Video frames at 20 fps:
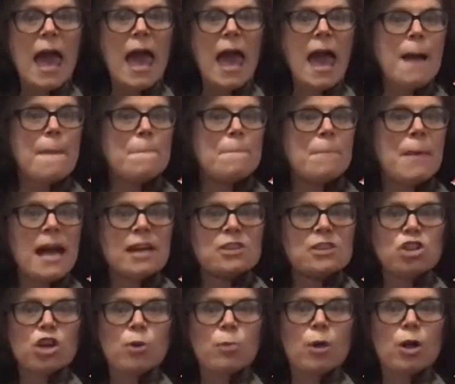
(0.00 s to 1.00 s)
and
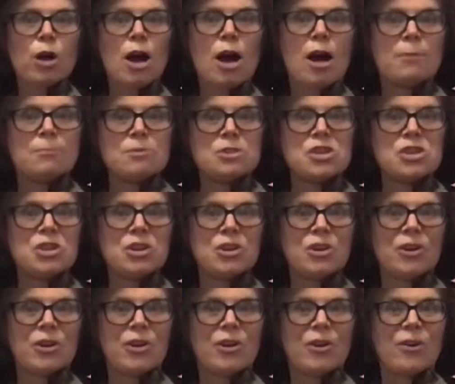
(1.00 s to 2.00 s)
magic will come to
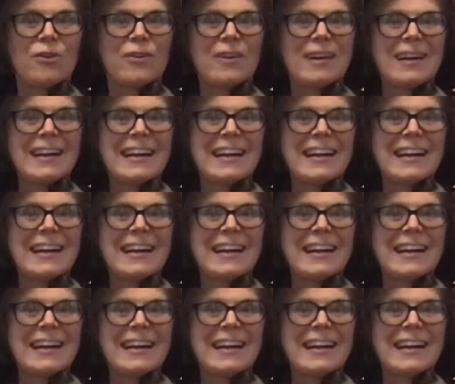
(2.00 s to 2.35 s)
you.